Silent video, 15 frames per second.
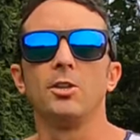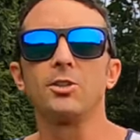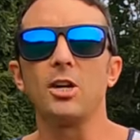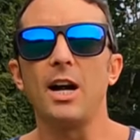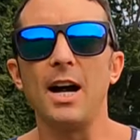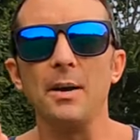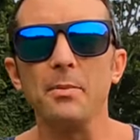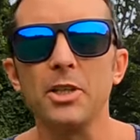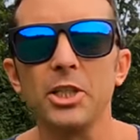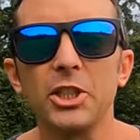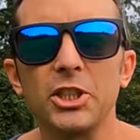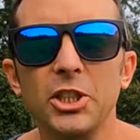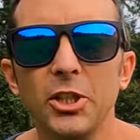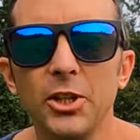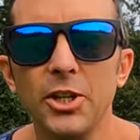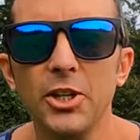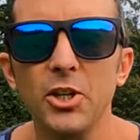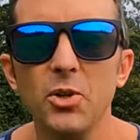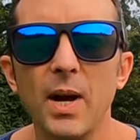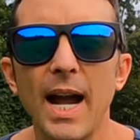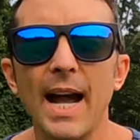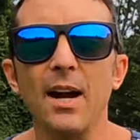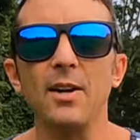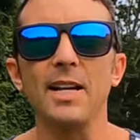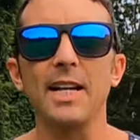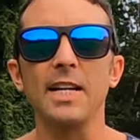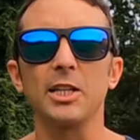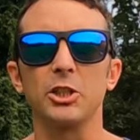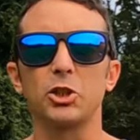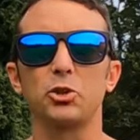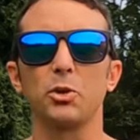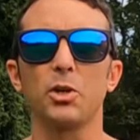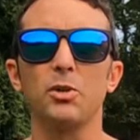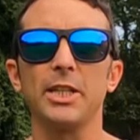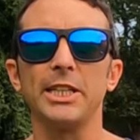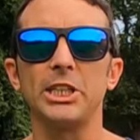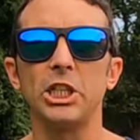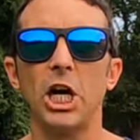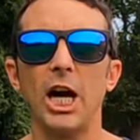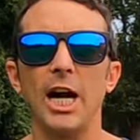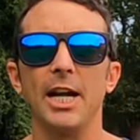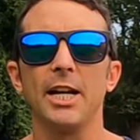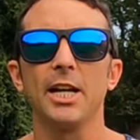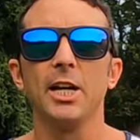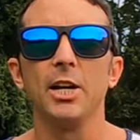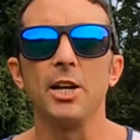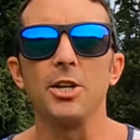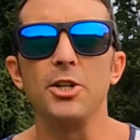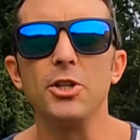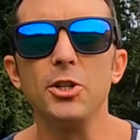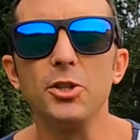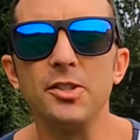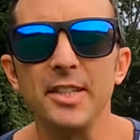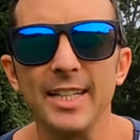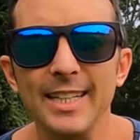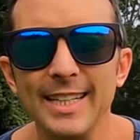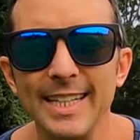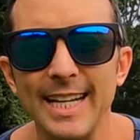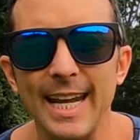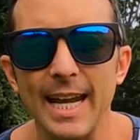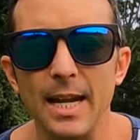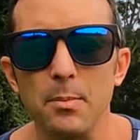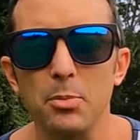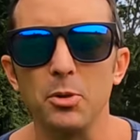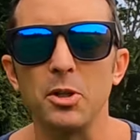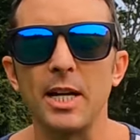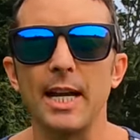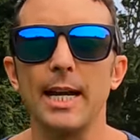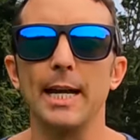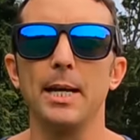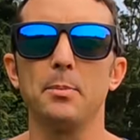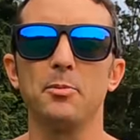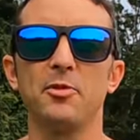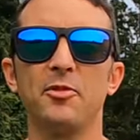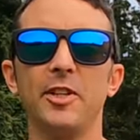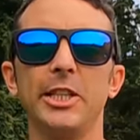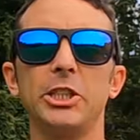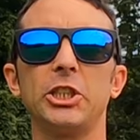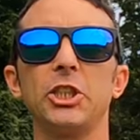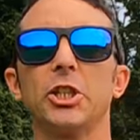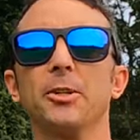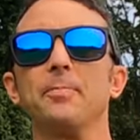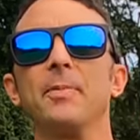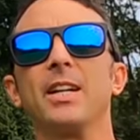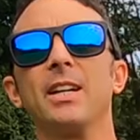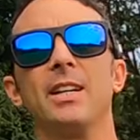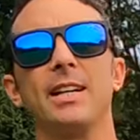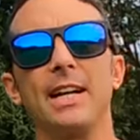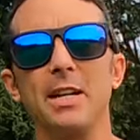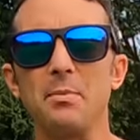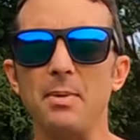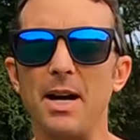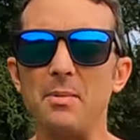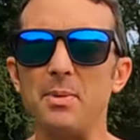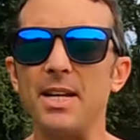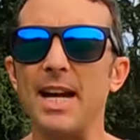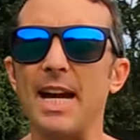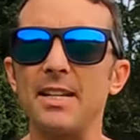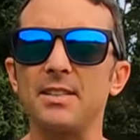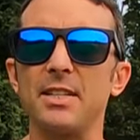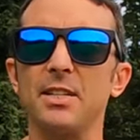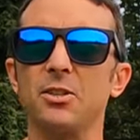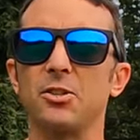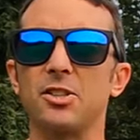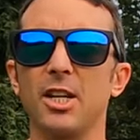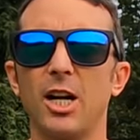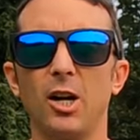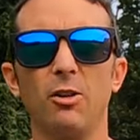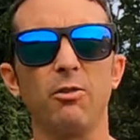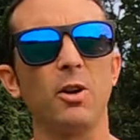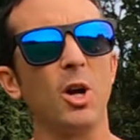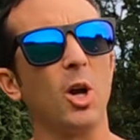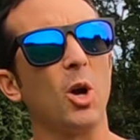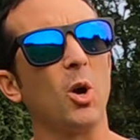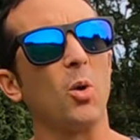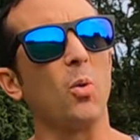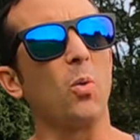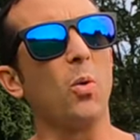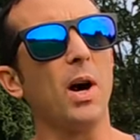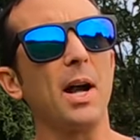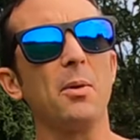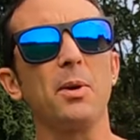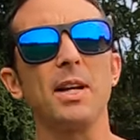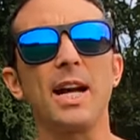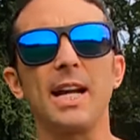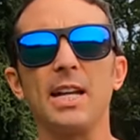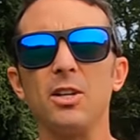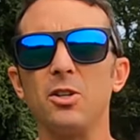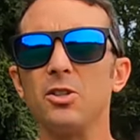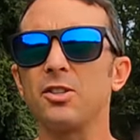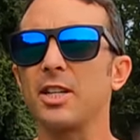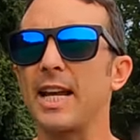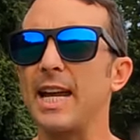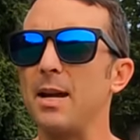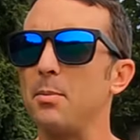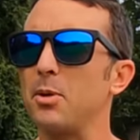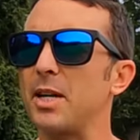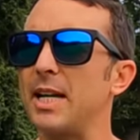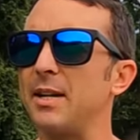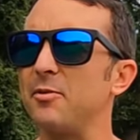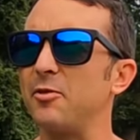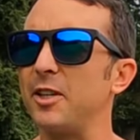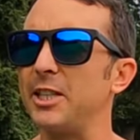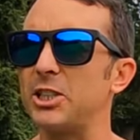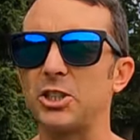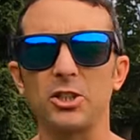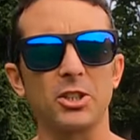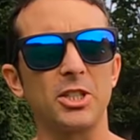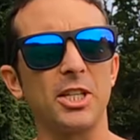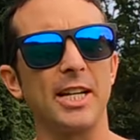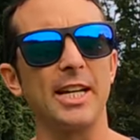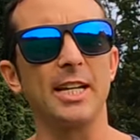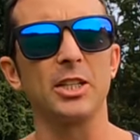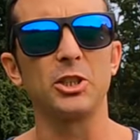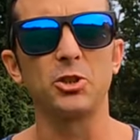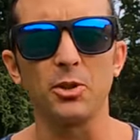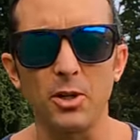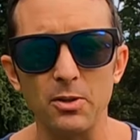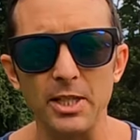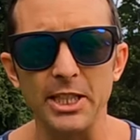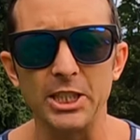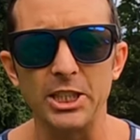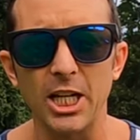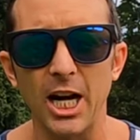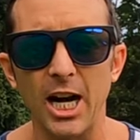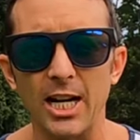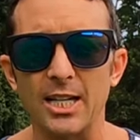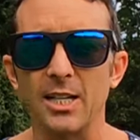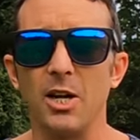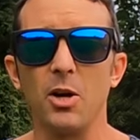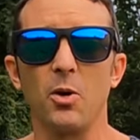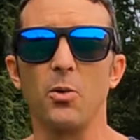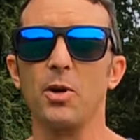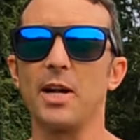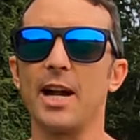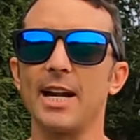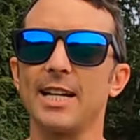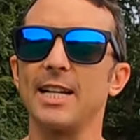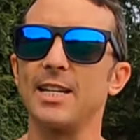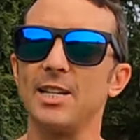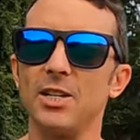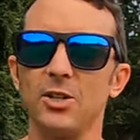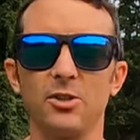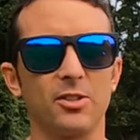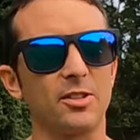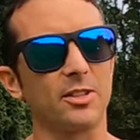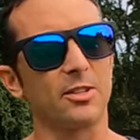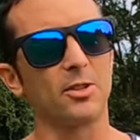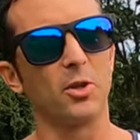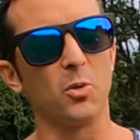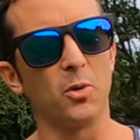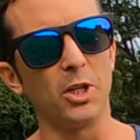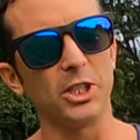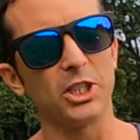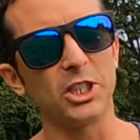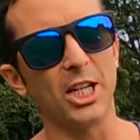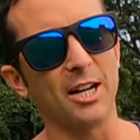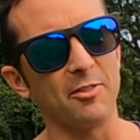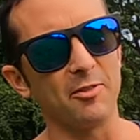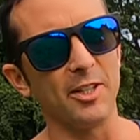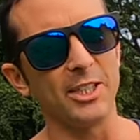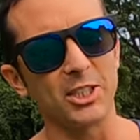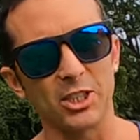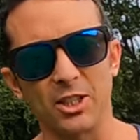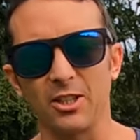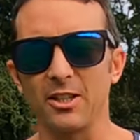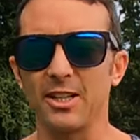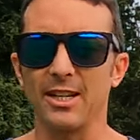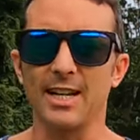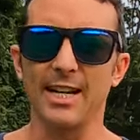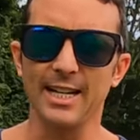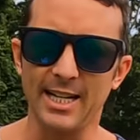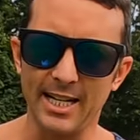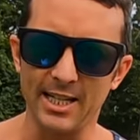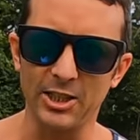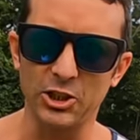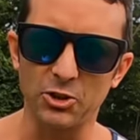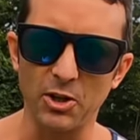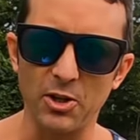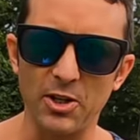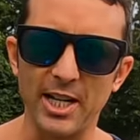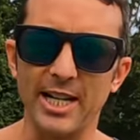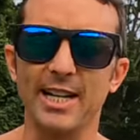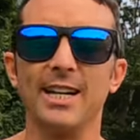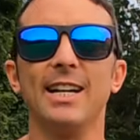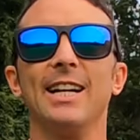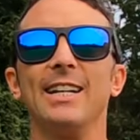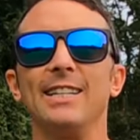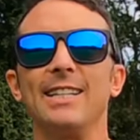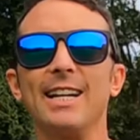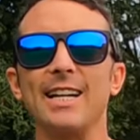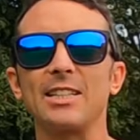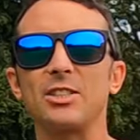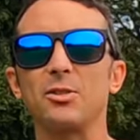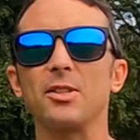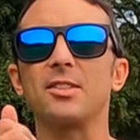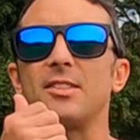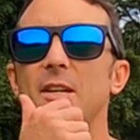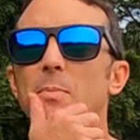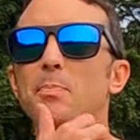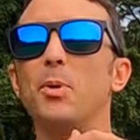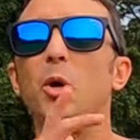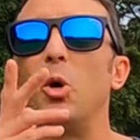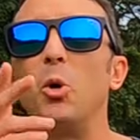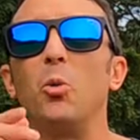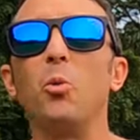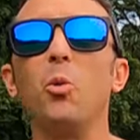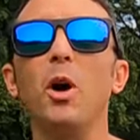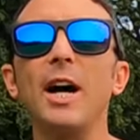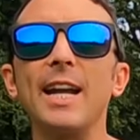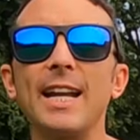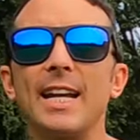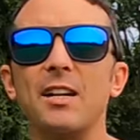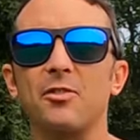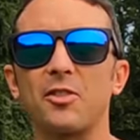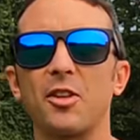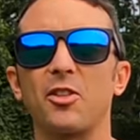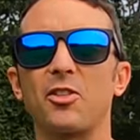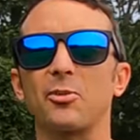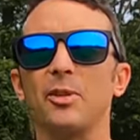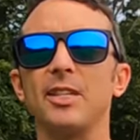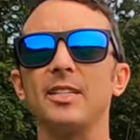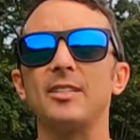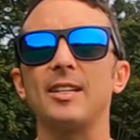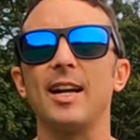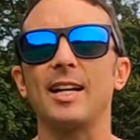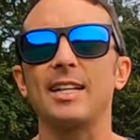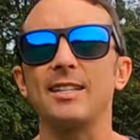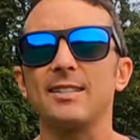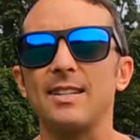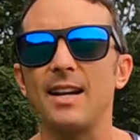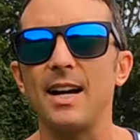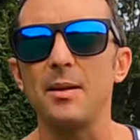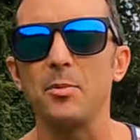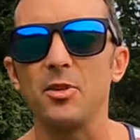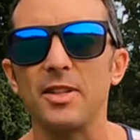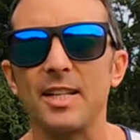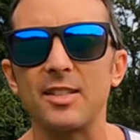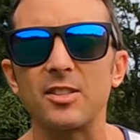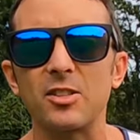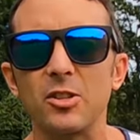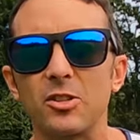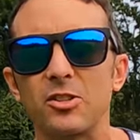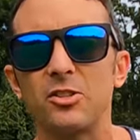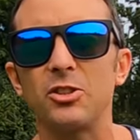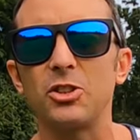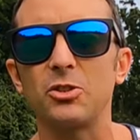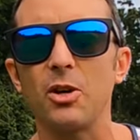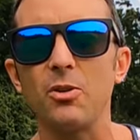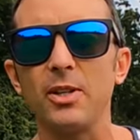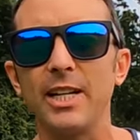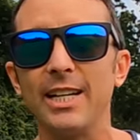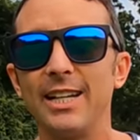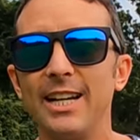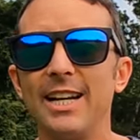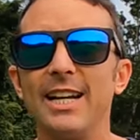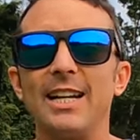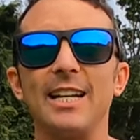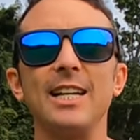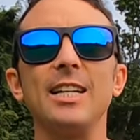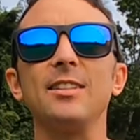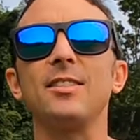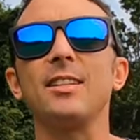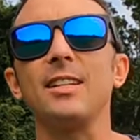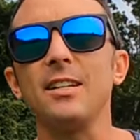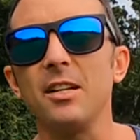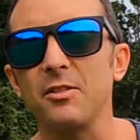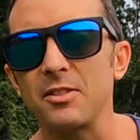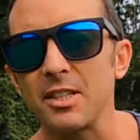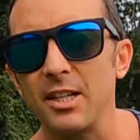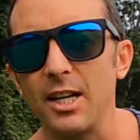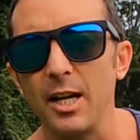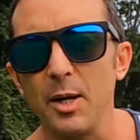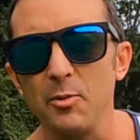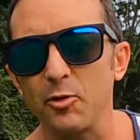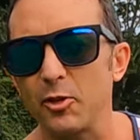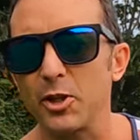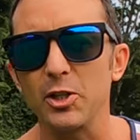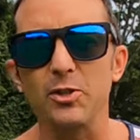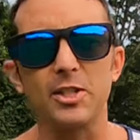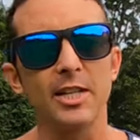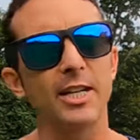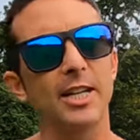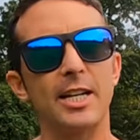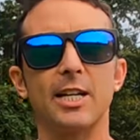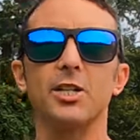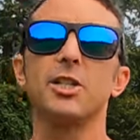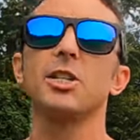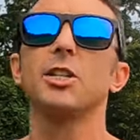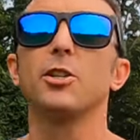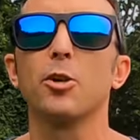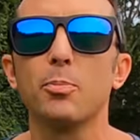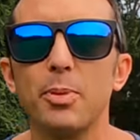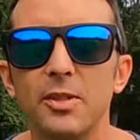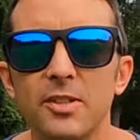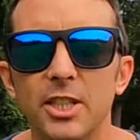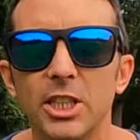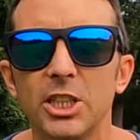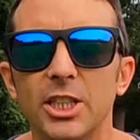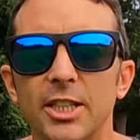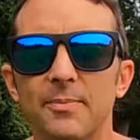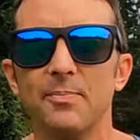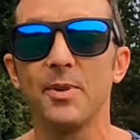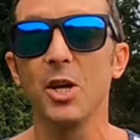So I'm gonna show you how to get a drone shot using the cable cam feature. Now you might be asking yourself, why would I use the cable cam feature to get a drone shot when I could use the one shot feature and get a drone? The answer is simple. What if the three second timer that starts the drone isn't enough time for you to get into your position?